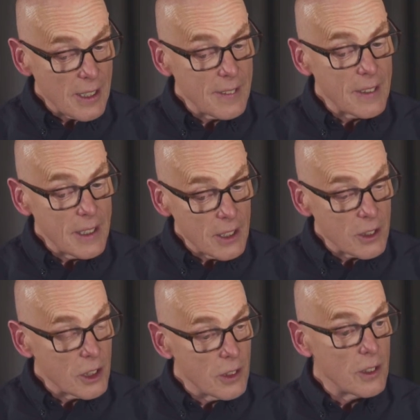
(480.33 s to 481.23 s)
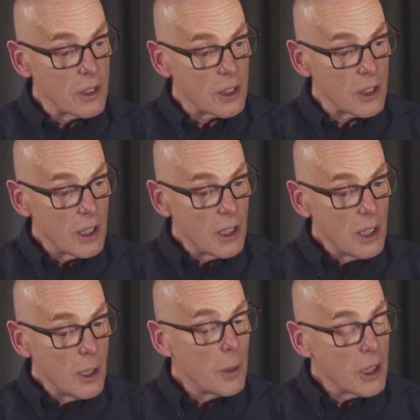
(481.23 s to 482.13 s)
I think our students,
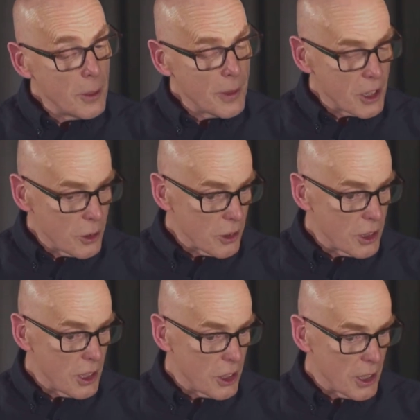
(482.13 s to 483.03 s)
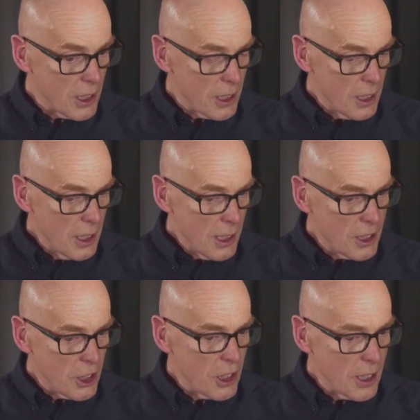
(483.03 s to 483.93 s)
partly because in teaching
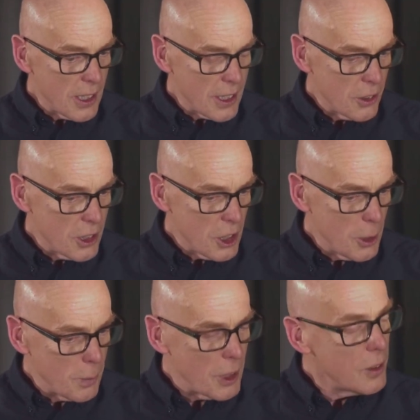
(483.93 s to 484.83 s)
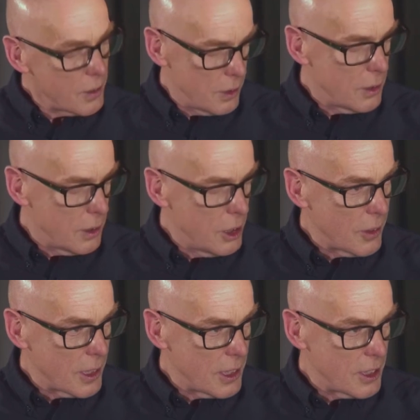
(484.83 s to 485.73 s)
Erlang, you're teaching both
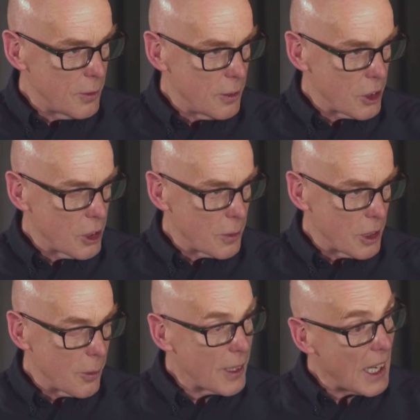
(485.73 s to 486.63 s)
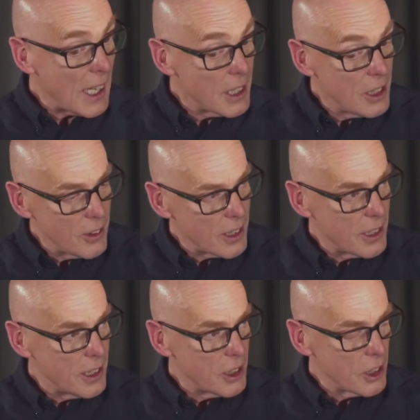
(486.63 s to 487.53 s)
new ideas in functional programming and new
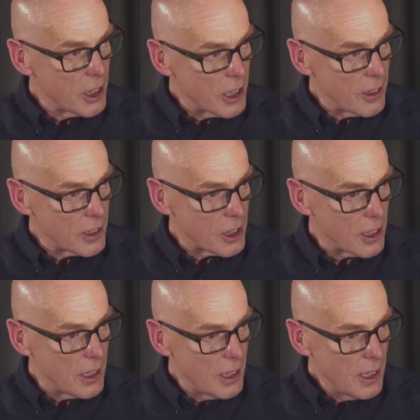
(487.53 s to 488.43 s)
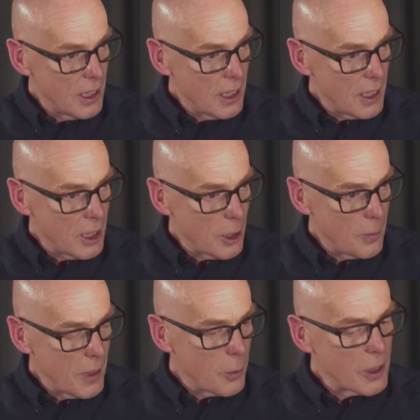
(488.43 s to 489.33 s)
ideas in concurrency.
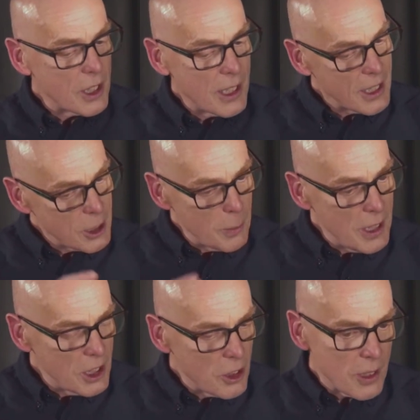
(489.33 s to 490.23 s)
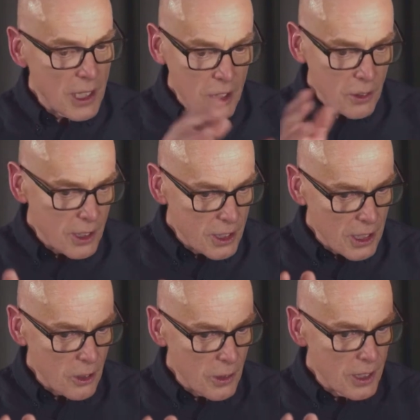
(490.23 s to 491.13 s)
And we're saying it's a means to an end to
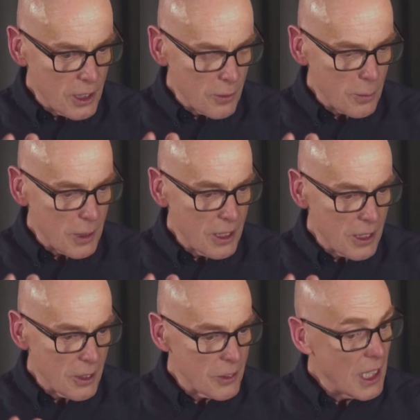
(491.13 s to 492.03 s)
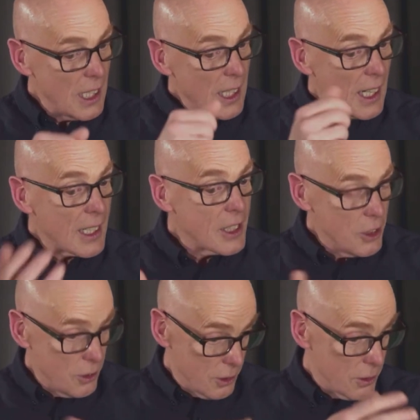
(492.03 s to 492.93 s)
understand all these different paradigms, and
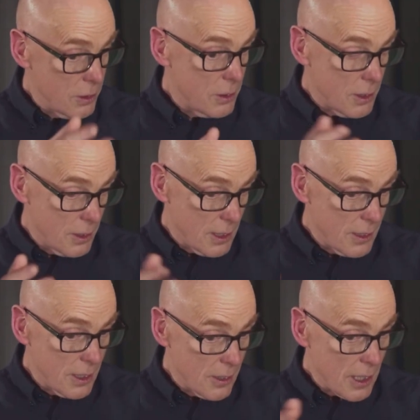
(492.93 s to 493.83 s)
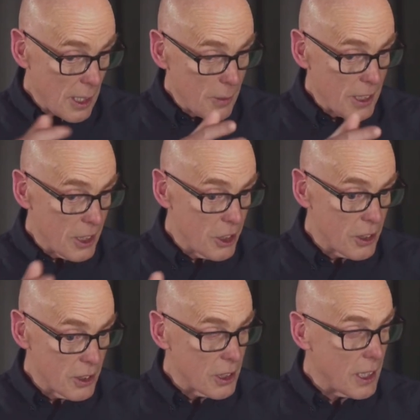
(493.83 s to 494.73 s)
and there are
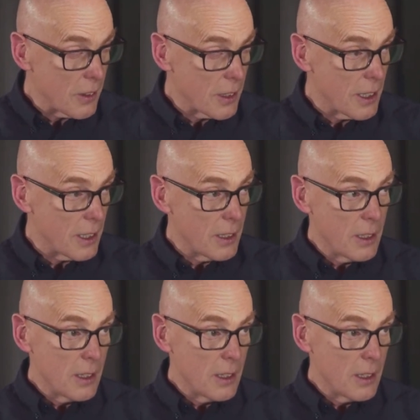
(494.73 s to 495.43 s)
applications out there